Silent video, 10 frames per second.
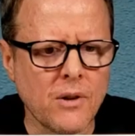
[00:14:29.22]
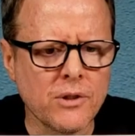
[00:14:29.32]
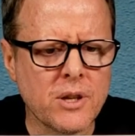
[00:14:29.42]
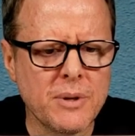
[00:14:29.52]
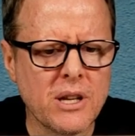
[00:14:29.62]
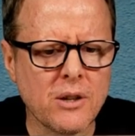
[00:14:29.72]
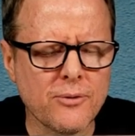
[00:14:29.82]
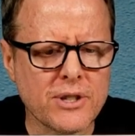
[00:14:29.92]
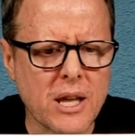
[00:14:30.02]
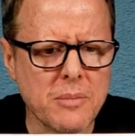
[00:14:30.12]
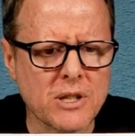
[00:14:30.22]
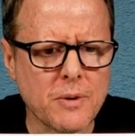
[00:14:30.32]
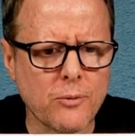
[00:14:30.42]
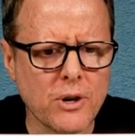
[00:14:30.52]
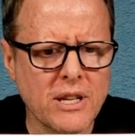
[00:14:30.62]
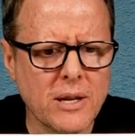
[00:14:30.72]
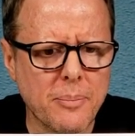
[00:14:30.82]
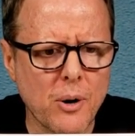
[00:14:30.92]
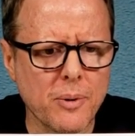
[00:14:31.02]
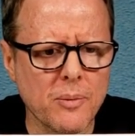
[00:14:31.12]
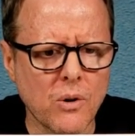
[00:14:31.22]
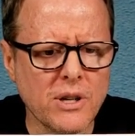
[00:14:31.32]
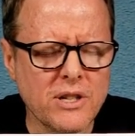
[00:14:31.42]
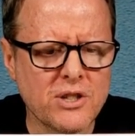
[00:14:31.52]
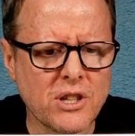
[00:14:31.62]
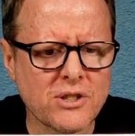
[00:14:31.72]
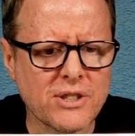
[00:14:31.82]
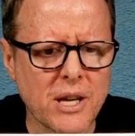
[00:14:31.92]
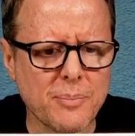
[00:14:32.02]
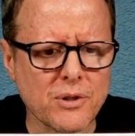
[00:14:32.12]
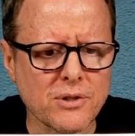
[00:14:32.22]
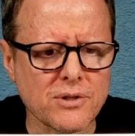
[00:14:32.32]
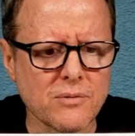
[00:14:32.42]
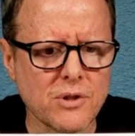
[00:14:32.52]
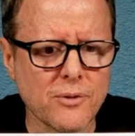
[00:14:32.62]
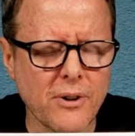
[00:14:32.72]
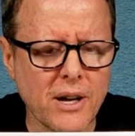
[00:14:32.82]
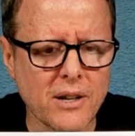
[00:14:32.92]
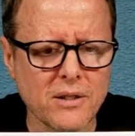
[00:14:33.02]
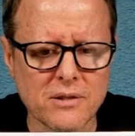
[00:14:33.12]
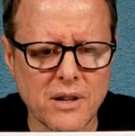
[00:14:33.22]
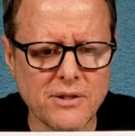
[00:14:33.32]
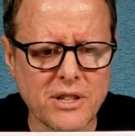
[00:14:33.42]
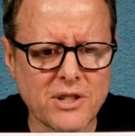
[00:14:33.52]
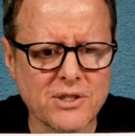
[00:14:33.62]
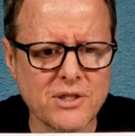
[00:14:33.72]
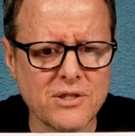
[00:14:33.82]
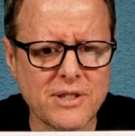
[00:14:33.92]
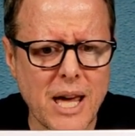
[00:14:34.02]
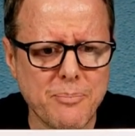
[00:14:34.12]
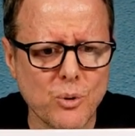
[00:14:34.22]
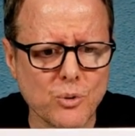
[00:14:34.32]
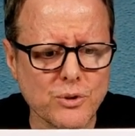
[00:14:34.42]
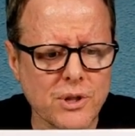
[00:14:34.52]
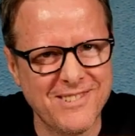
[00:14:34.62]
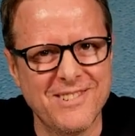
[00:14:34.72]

Only can be held for 10 minutes before you need to burp him or need to change his diapers. Will you find undigested tadpoles?